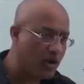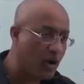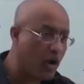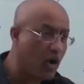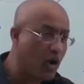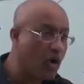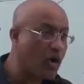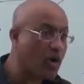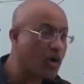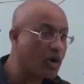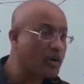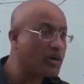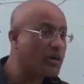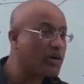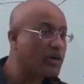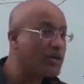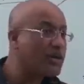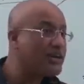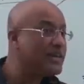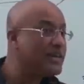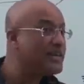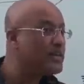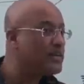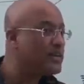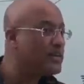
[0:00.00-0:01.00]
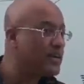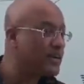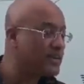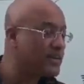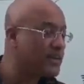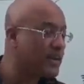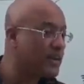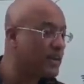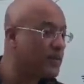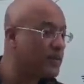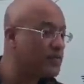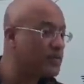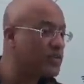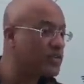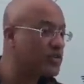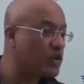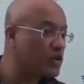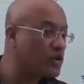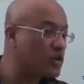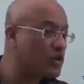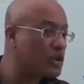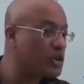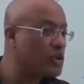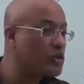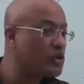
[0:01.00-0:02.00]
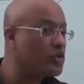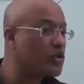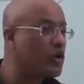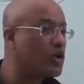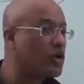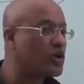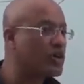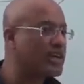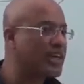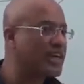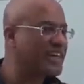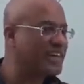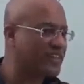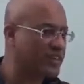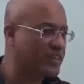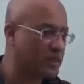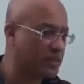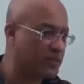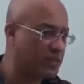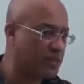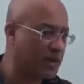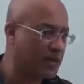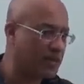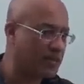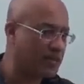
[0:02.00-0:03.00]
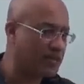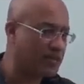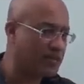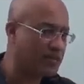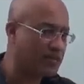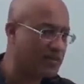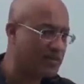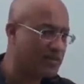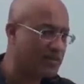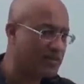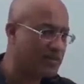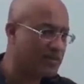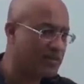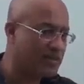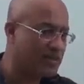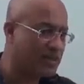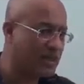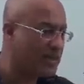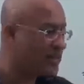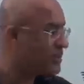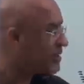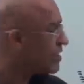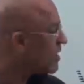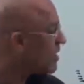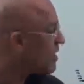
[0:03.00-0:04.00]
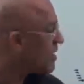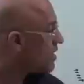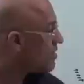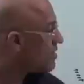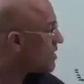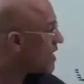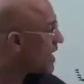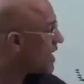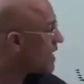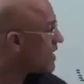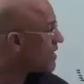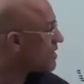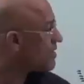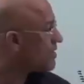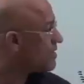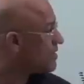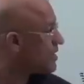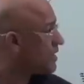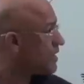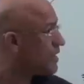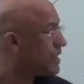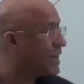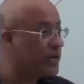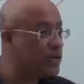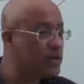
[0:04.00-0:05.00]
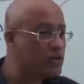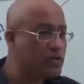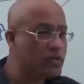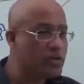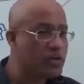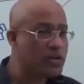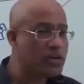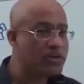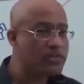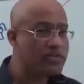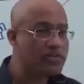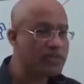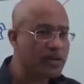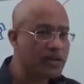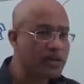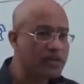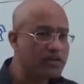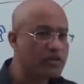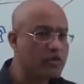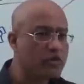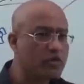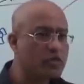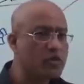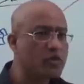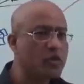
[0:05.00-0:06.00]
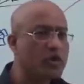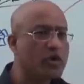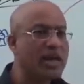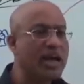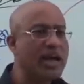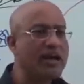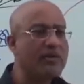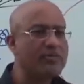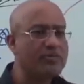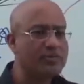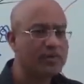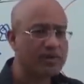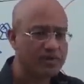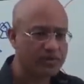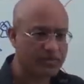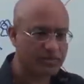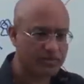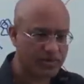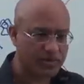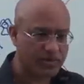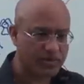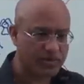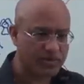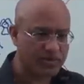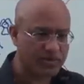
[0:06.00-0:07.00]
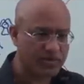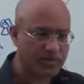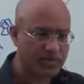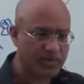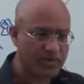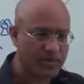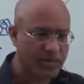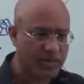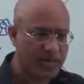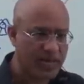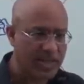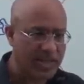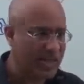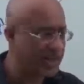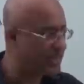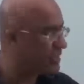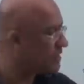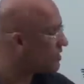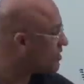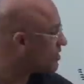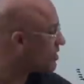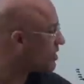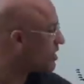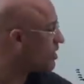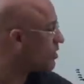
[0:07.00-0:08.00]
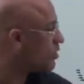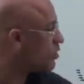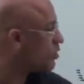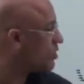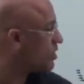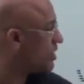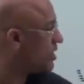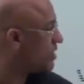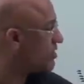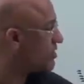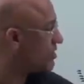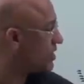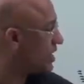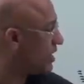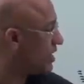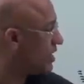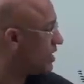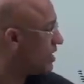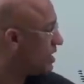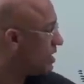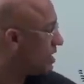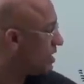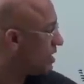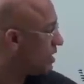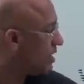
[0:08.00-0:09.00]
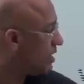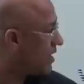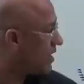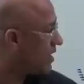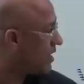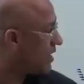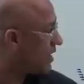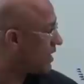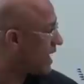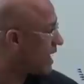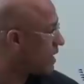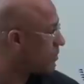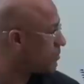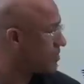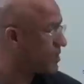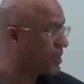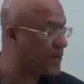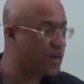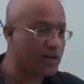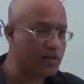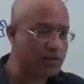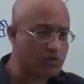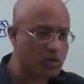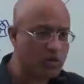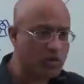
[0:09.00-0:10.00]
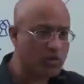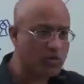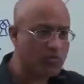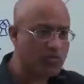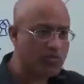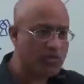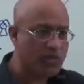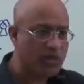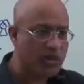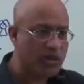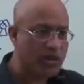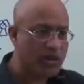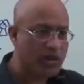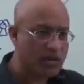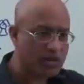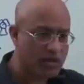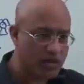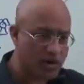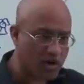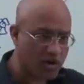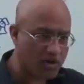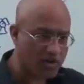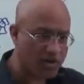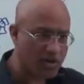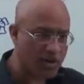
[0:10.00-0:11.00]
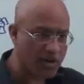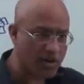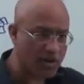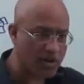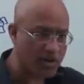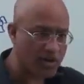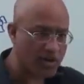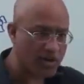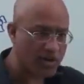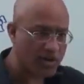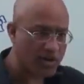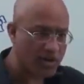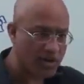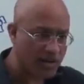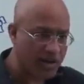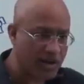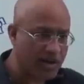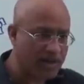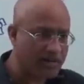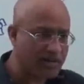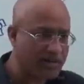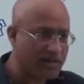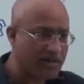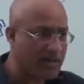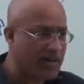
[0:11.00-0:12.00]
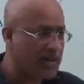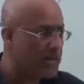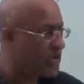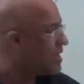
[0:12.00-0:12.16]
or other name is continuous or tight capillaries right that their endothelial cells do not have fenestrations and interendothelial cell uh, gaps are also not there right